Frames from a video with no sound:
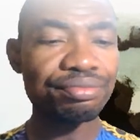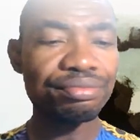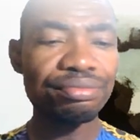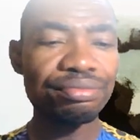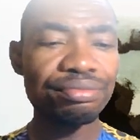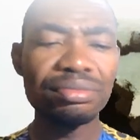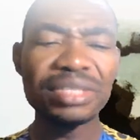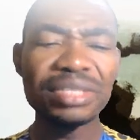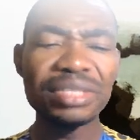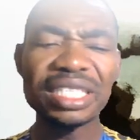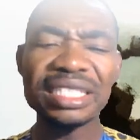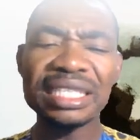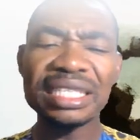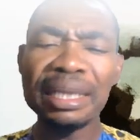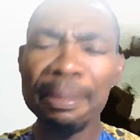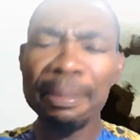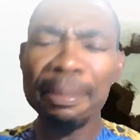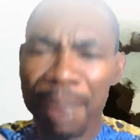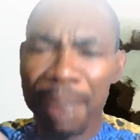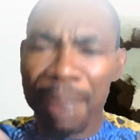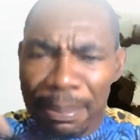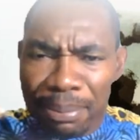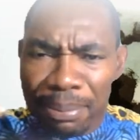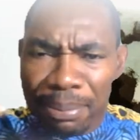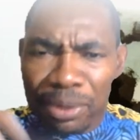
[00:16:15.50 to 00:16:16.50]
the
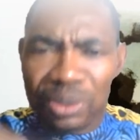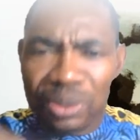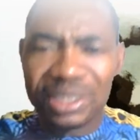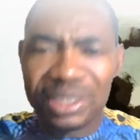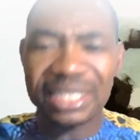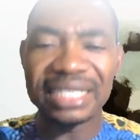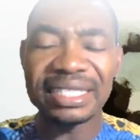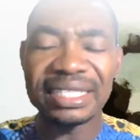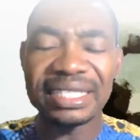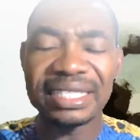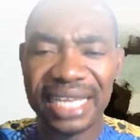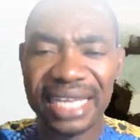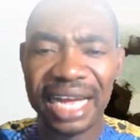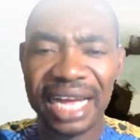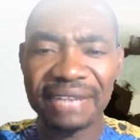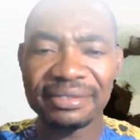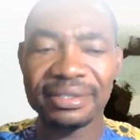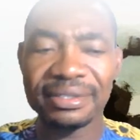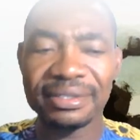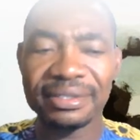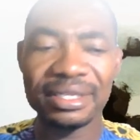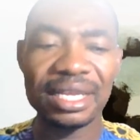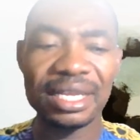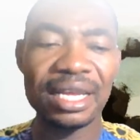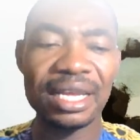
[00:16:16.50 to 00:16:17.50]
purpose it serves
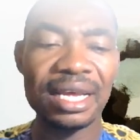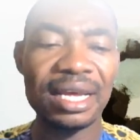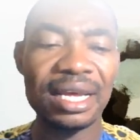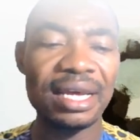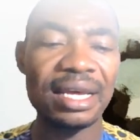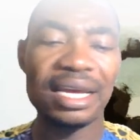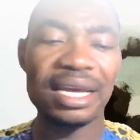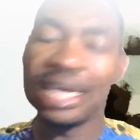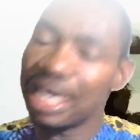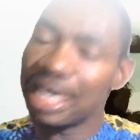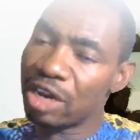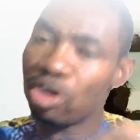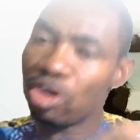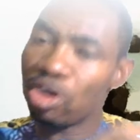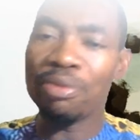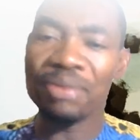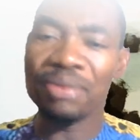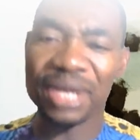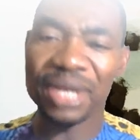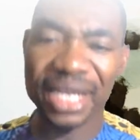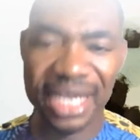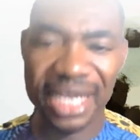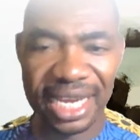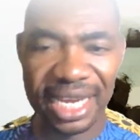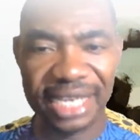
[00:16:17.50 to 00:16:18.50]
in
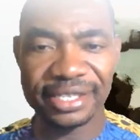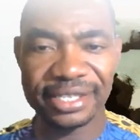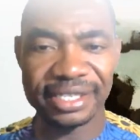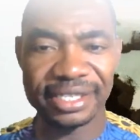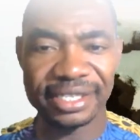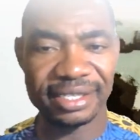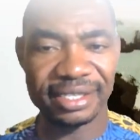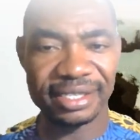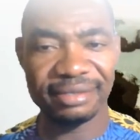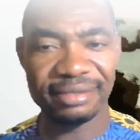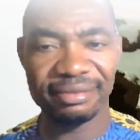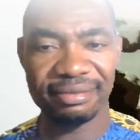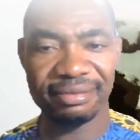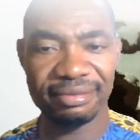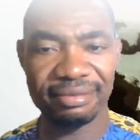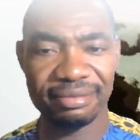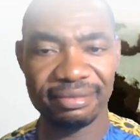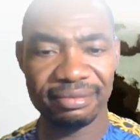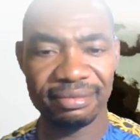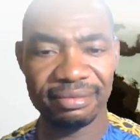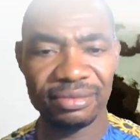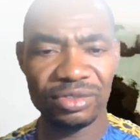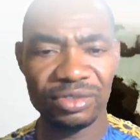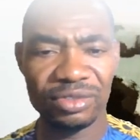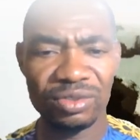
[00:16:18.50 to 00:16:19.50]
communication.
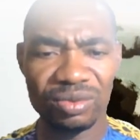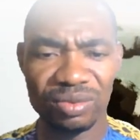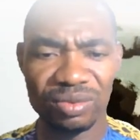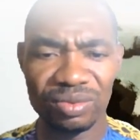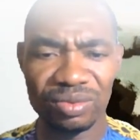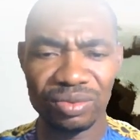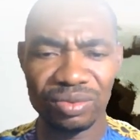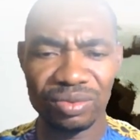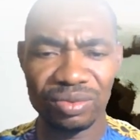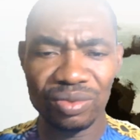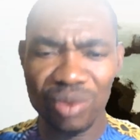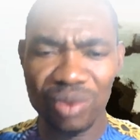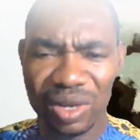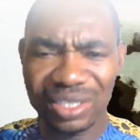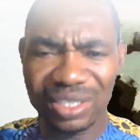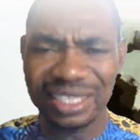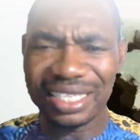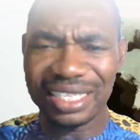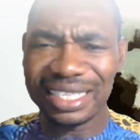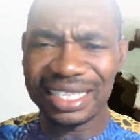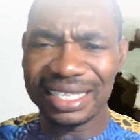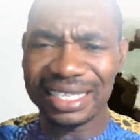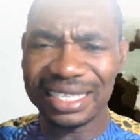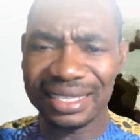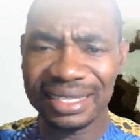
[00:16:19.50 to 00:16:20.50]
What is
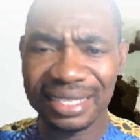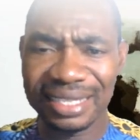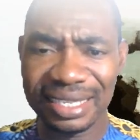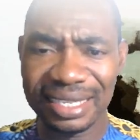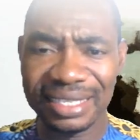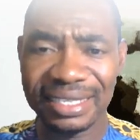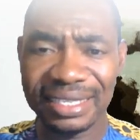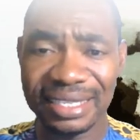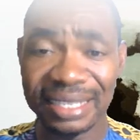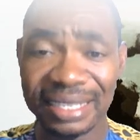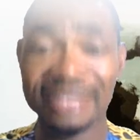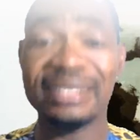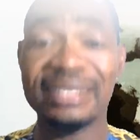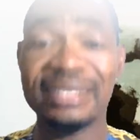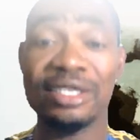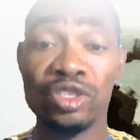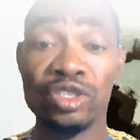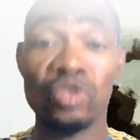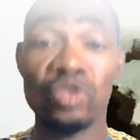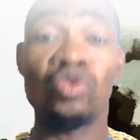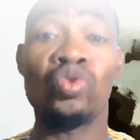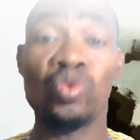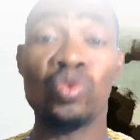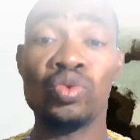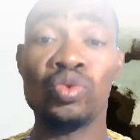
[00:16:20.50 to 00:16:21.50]
this sentence doing?
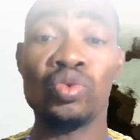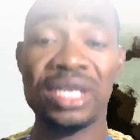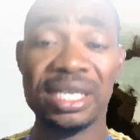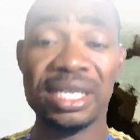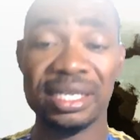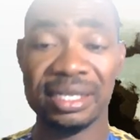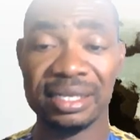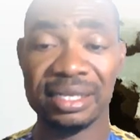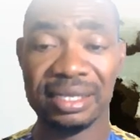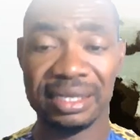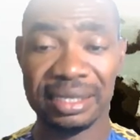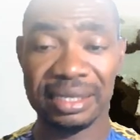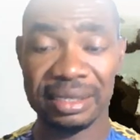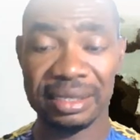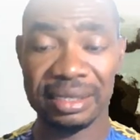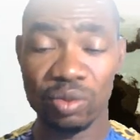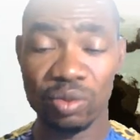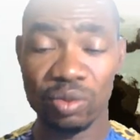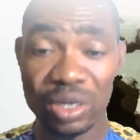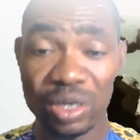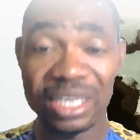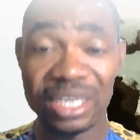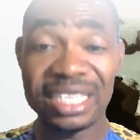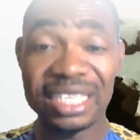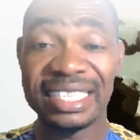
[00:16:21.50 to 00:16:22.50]
What is
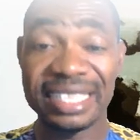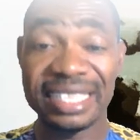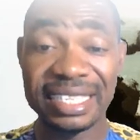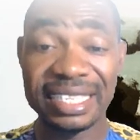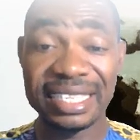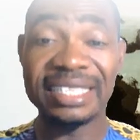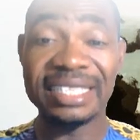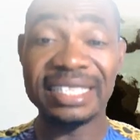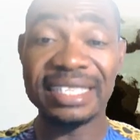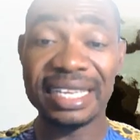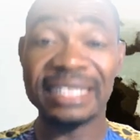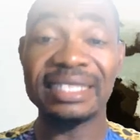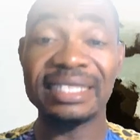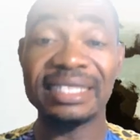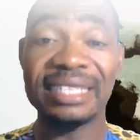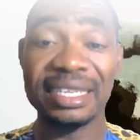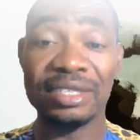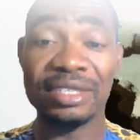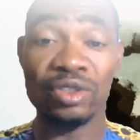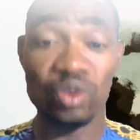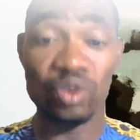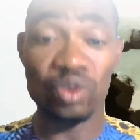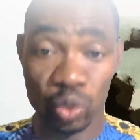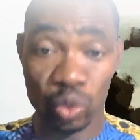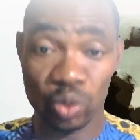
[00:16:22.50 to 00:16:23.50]
this sentence
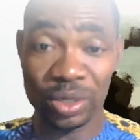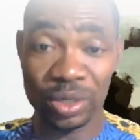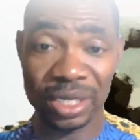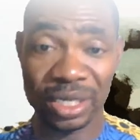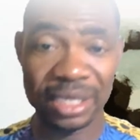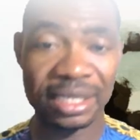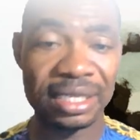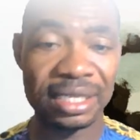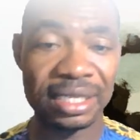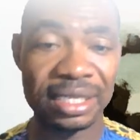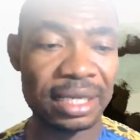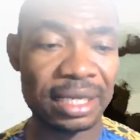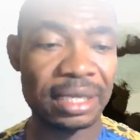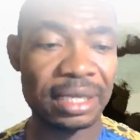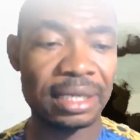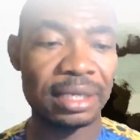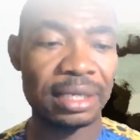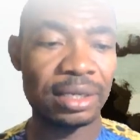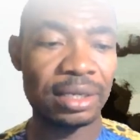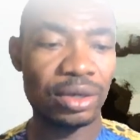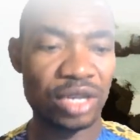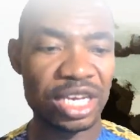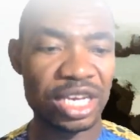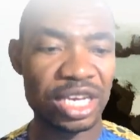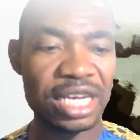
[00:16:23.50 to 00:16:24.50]
doing? Okay,
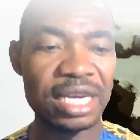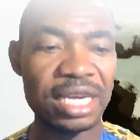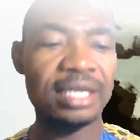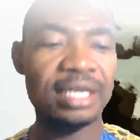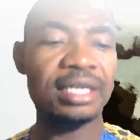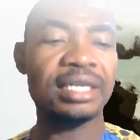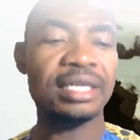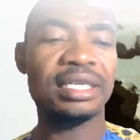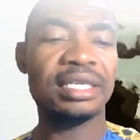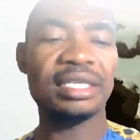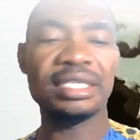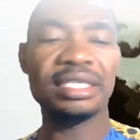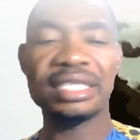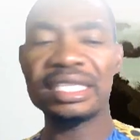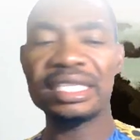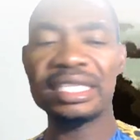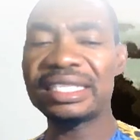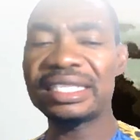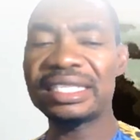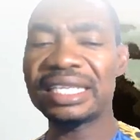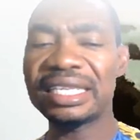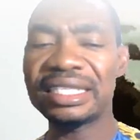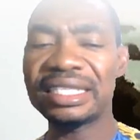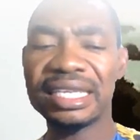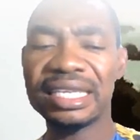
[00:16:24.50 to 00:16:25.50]
this
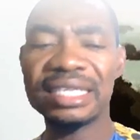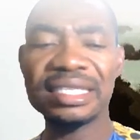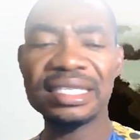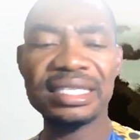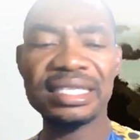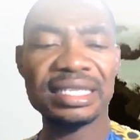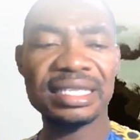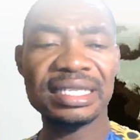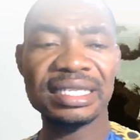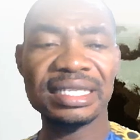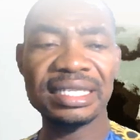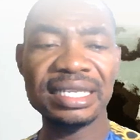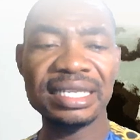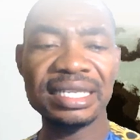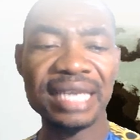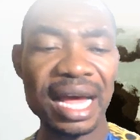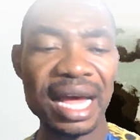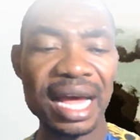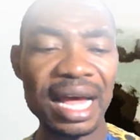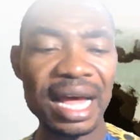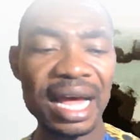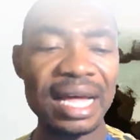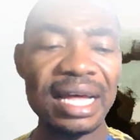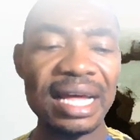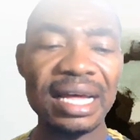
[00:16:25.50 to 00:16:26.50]
sentence is either
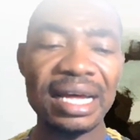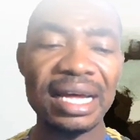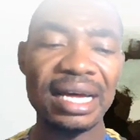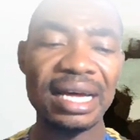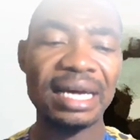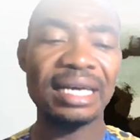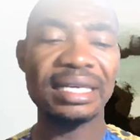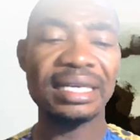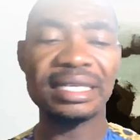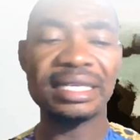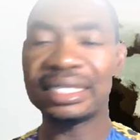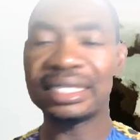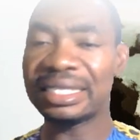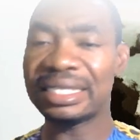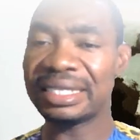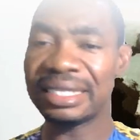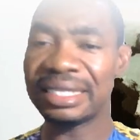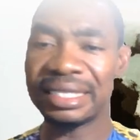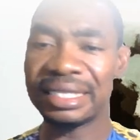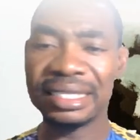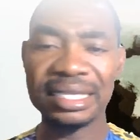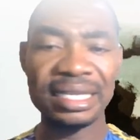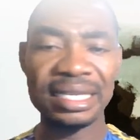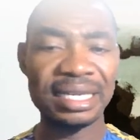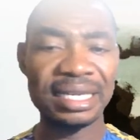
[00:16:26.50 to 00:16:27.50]
it is
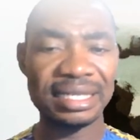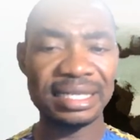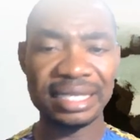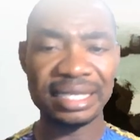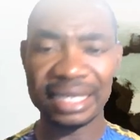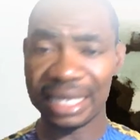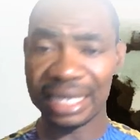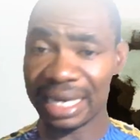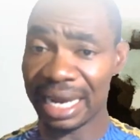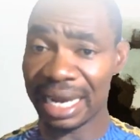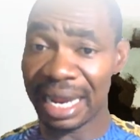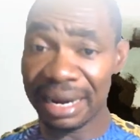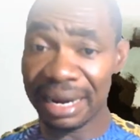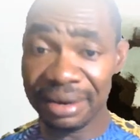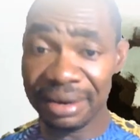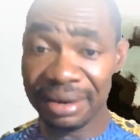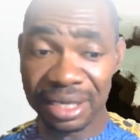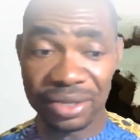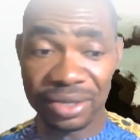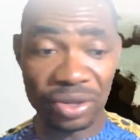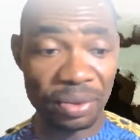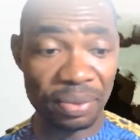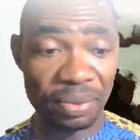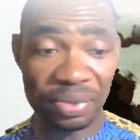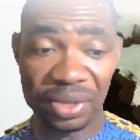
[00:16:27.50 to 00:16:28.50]
declaring
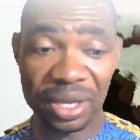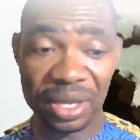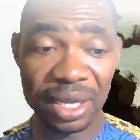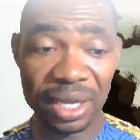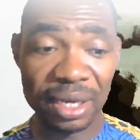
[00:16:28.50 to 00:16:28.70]
something,